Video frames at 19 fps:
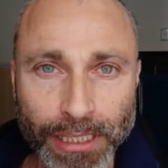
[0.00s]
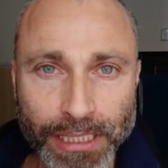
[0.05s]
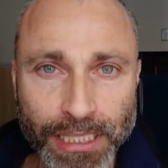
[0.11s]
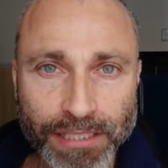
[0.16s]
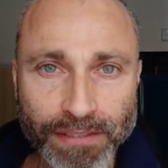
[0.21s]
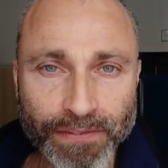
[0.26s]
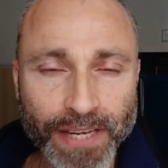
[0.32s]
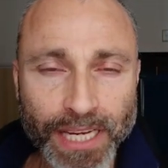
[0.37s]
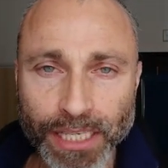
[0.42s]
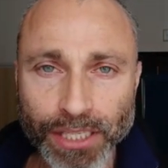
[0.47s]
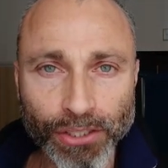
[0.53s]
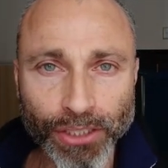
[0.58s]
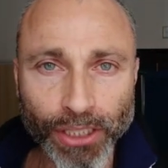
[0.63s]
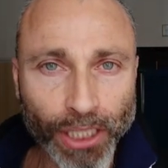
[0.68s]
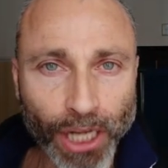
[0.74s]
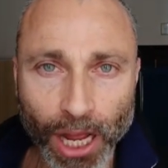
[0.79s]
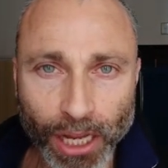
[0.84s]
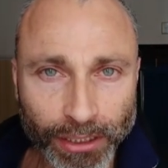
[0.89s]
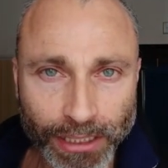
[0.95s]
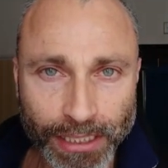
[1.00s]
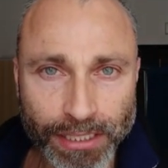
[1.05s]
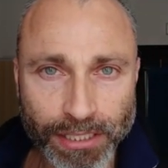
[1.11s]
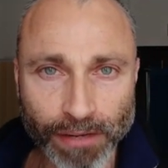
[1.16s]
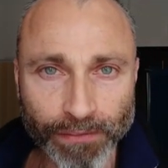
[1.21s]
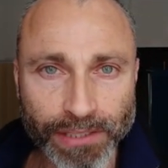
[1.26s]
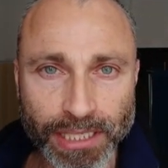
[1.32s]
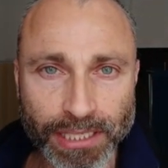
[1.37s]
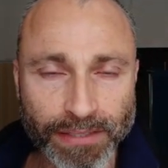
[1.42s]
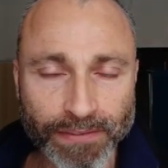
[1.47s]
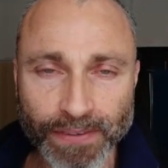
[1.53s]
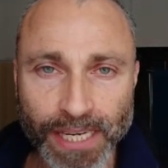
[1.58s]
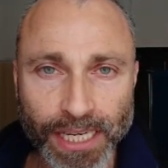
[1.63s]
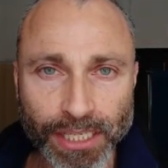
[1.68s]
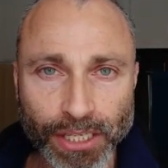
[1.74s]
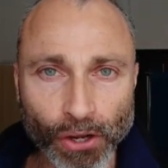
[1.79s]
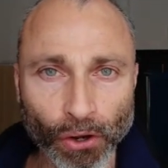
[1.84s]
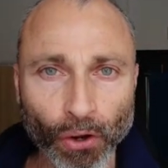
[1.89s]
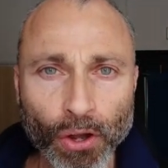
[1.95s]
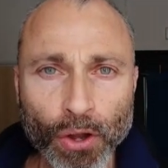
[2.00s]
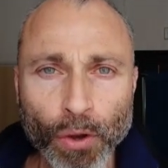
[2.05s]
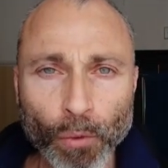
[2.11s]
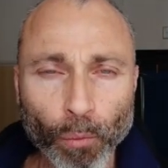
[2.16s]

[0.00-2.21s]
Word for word: this video the contents of this video